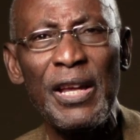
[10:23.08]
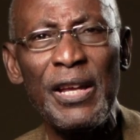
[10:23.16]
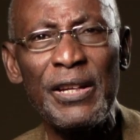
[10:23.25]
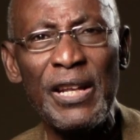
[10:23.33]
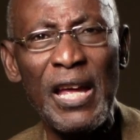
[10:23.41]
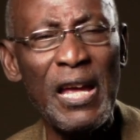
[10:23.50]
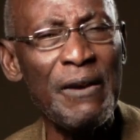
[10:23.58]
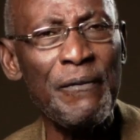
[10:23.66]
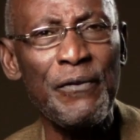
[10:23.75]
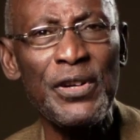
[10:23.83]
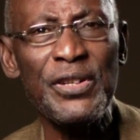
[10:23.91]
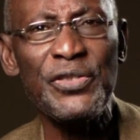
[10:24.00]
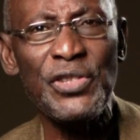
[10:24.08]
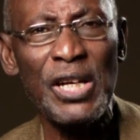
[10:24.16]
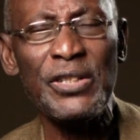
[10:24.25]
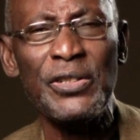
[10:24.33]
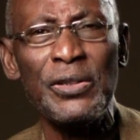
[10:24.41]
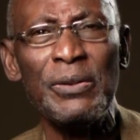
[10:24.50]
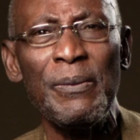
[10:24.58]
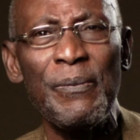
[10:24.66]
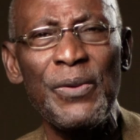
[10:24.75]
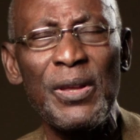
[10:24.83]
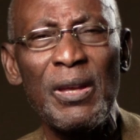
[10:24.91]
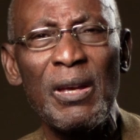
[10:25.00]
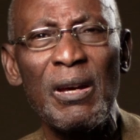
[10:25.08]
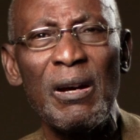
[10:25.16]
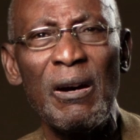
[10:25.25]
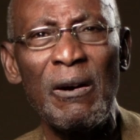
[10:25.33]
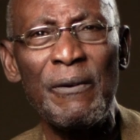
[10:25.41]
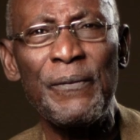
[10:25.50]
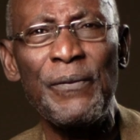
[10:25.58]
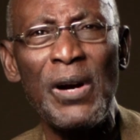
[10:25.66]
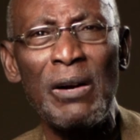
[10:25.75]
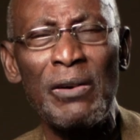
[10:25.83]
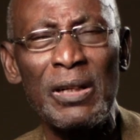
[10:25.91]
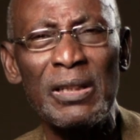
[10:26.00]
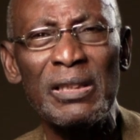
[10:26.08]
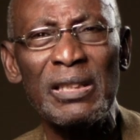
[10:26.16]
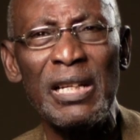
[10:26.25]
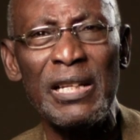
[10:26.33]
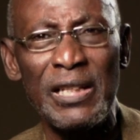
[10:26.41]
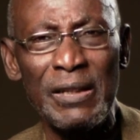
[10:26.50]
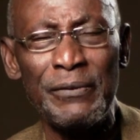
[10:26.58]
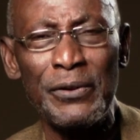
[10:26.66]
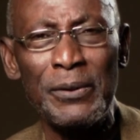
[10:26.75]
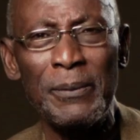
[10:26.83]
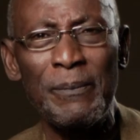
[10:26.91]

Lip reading: in every sector of our endeavor.